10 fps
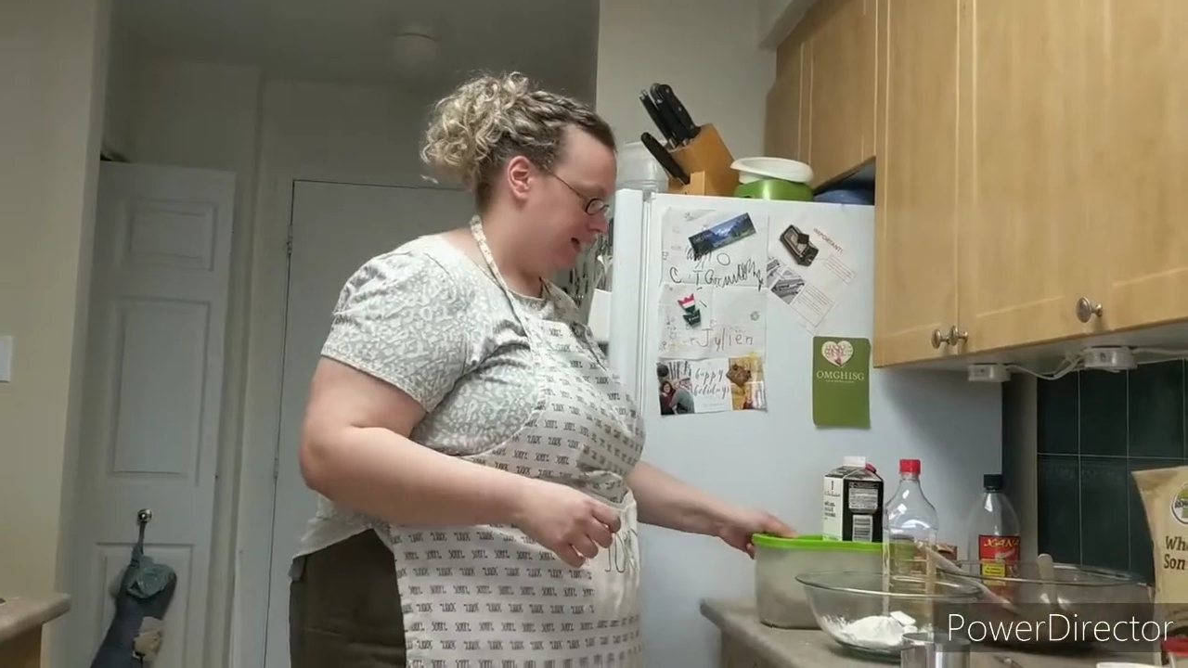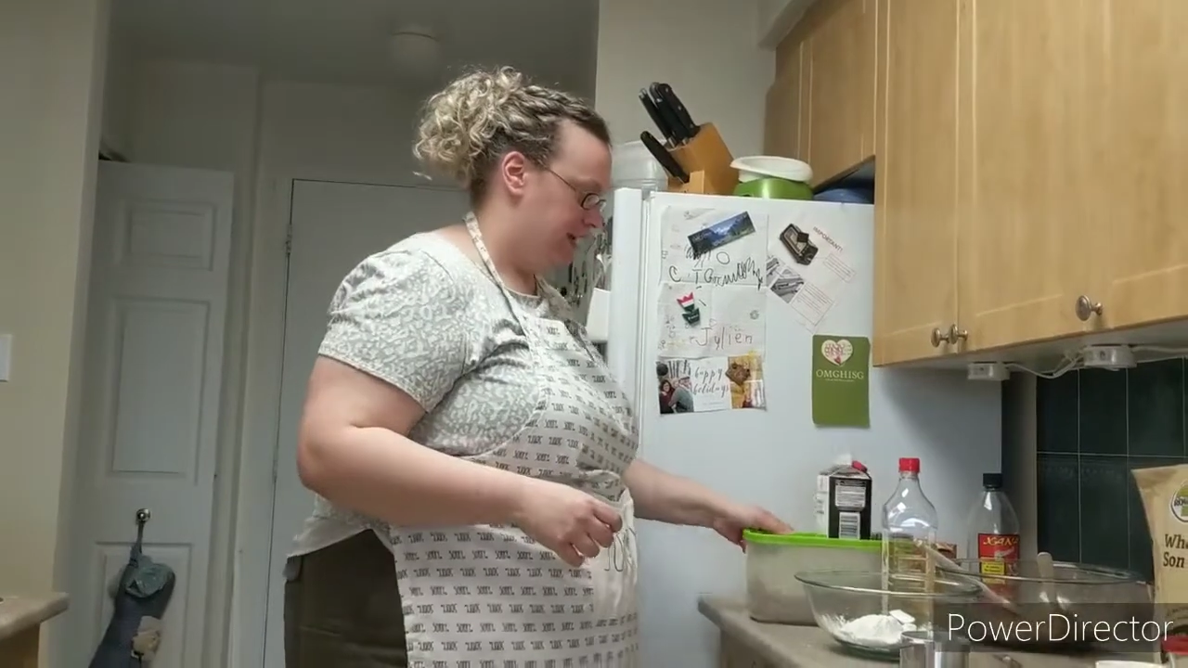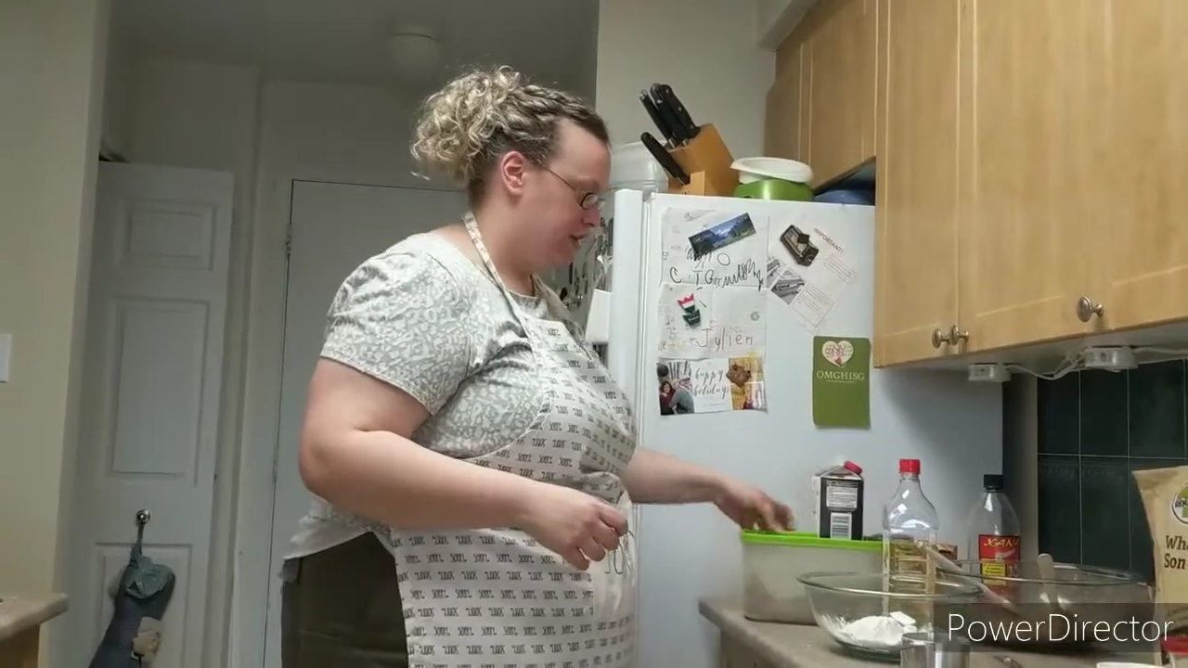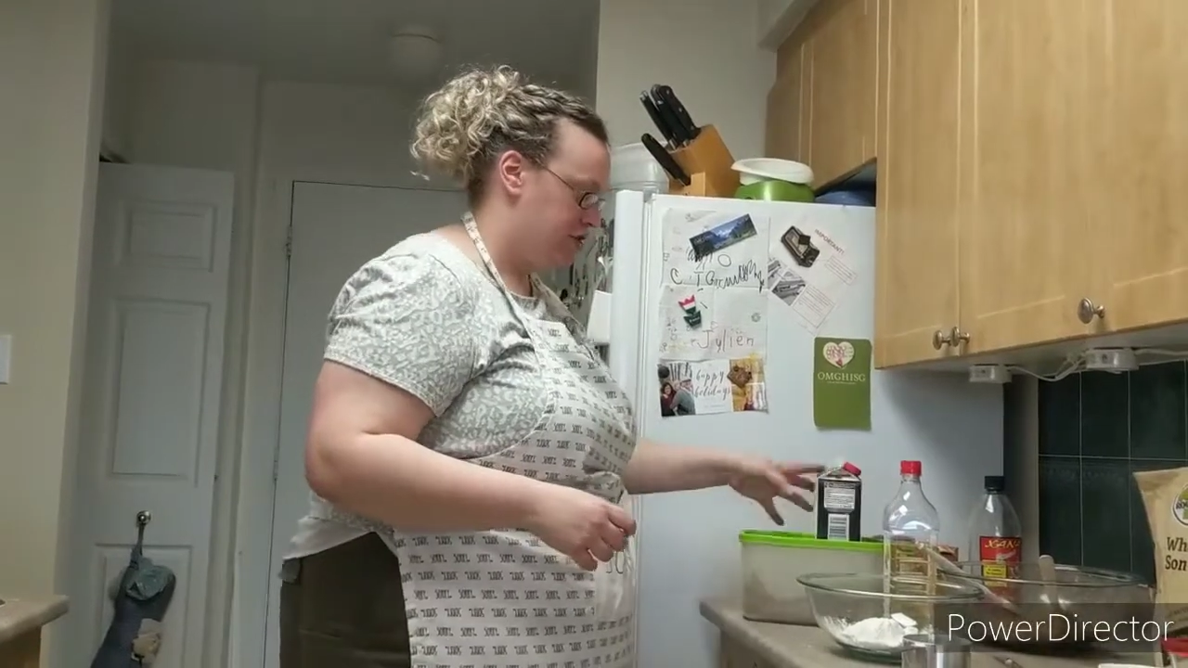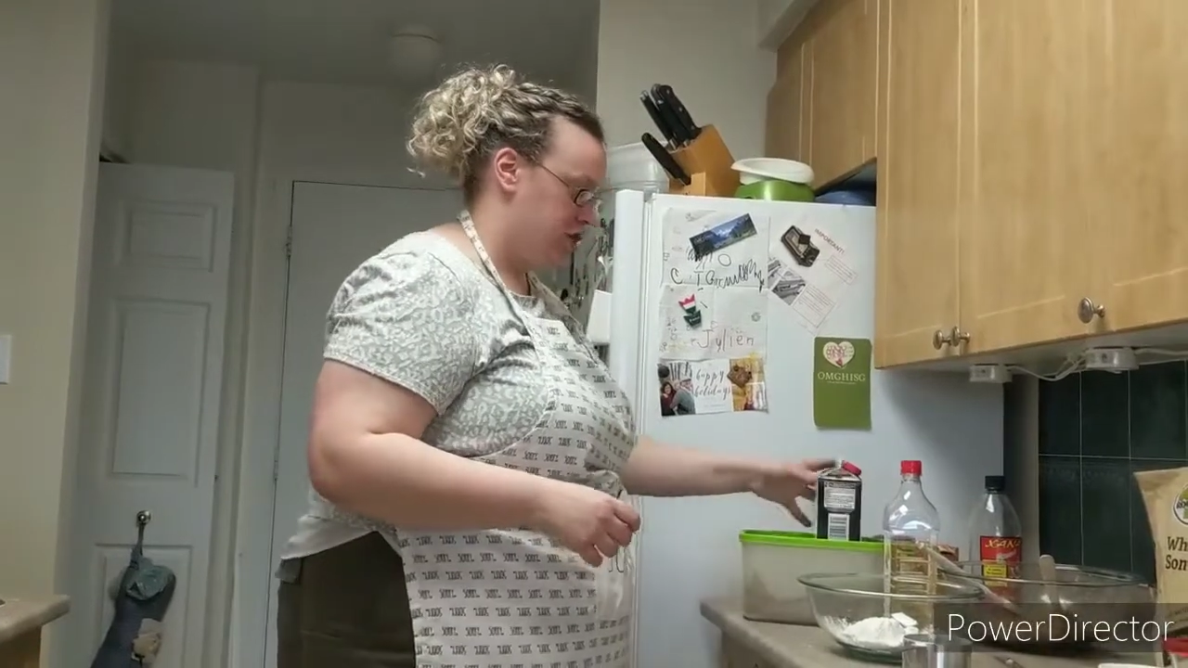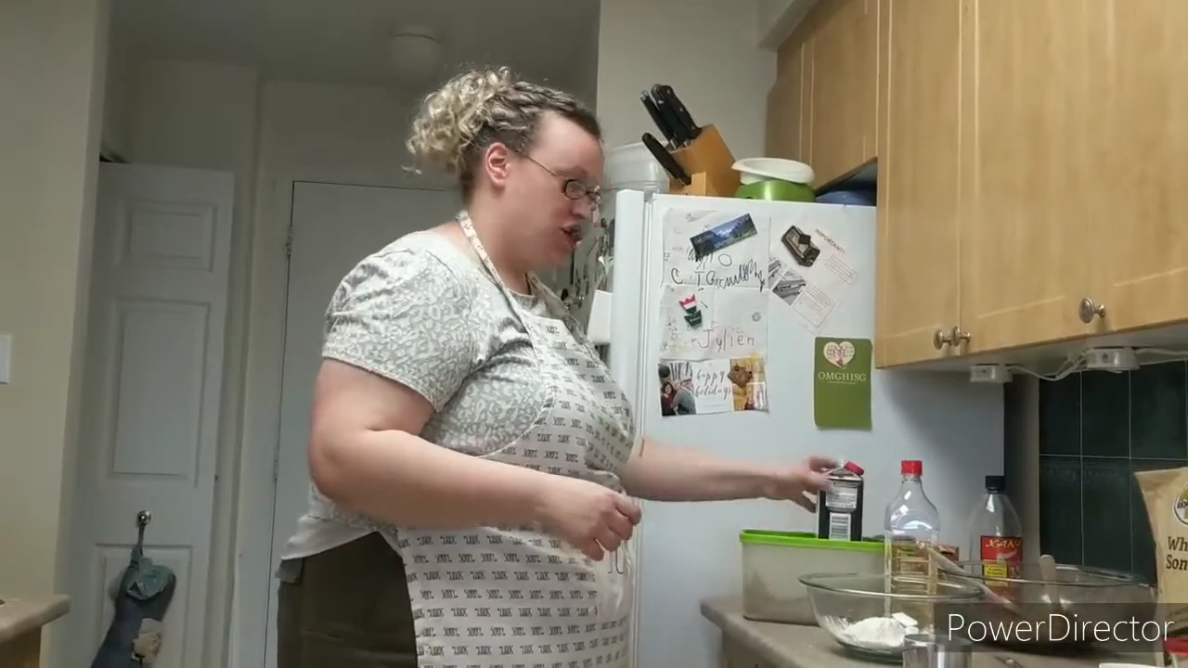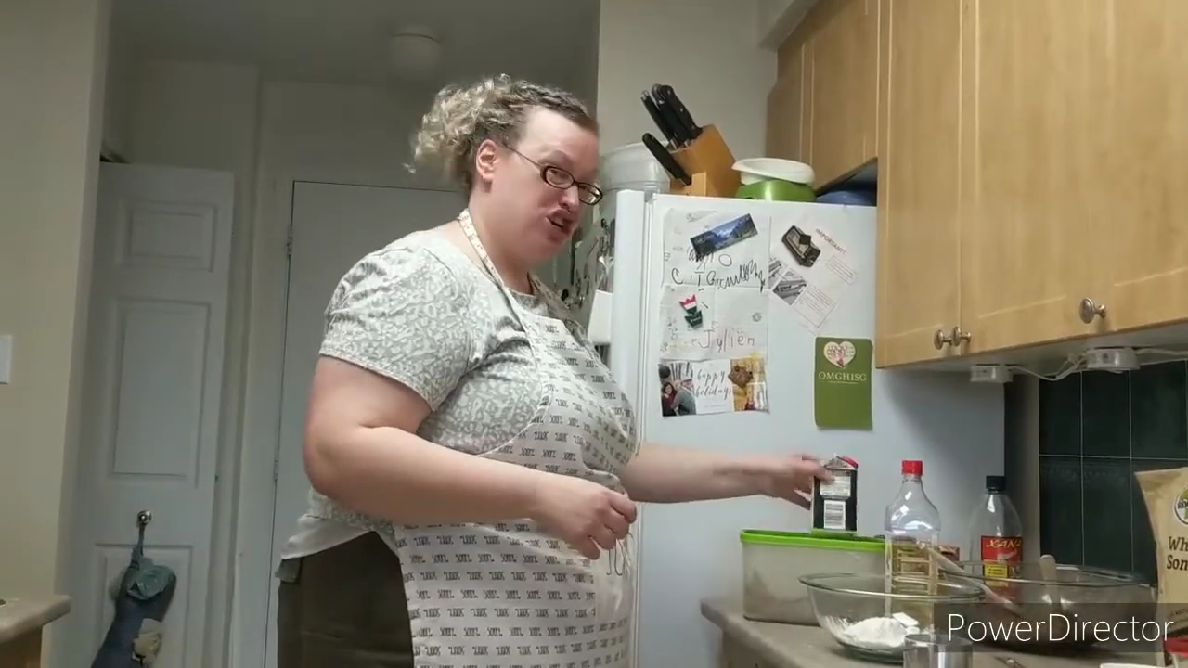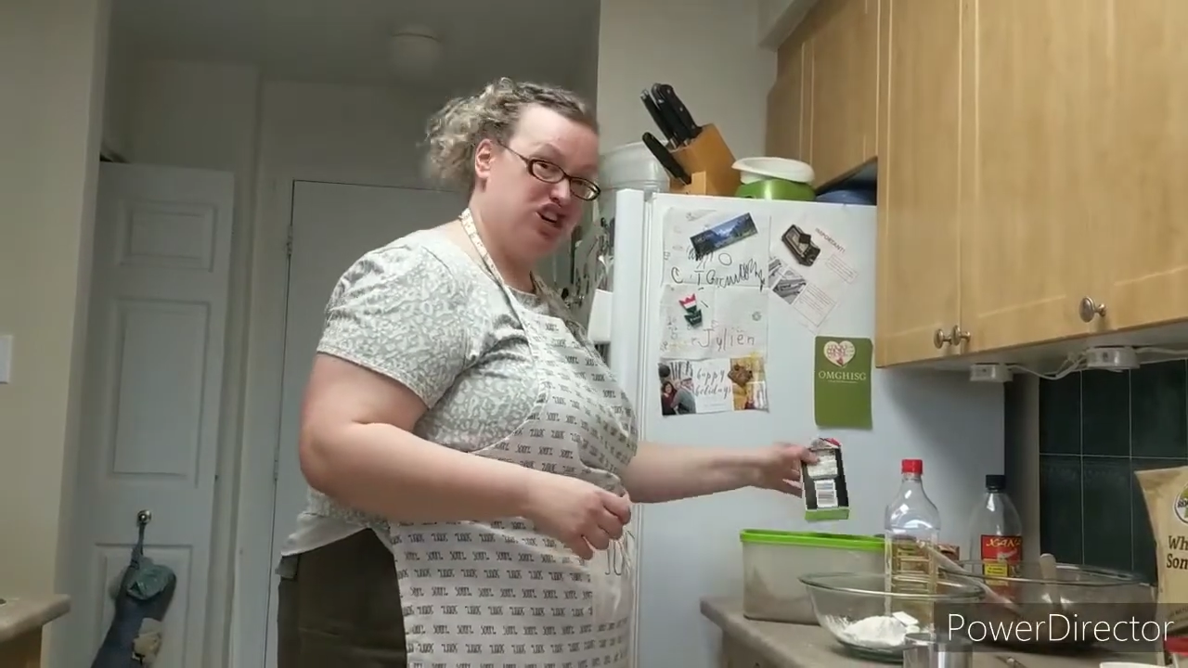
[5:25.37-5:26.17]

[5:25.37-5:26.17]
And half